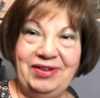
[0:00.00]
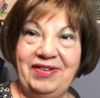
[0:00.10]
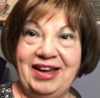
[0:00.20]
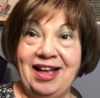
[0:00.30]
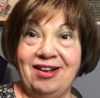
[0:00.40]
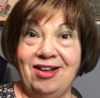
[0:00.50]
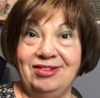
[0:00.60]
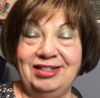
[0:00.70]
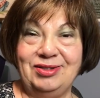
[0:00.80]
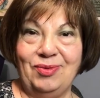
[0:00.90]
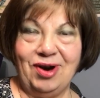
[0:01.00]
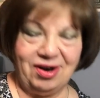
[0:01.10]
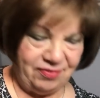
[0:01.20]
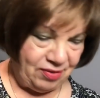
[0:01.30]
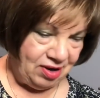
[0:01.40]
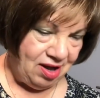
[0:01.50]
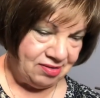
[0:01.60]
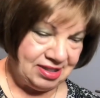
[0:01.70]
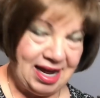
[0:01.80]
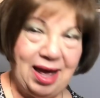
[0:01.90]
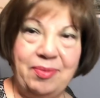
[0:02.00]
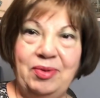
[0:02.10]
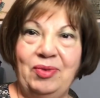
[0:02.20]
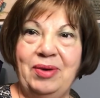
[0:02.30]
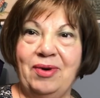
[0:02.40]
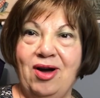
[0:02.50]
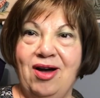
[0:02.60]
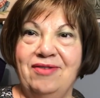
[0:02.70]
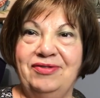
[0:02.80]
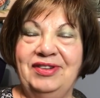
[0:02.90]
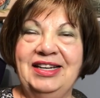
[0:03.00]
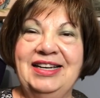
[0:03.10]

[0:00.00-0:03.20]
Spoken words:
if he got called into work for a long time and we were off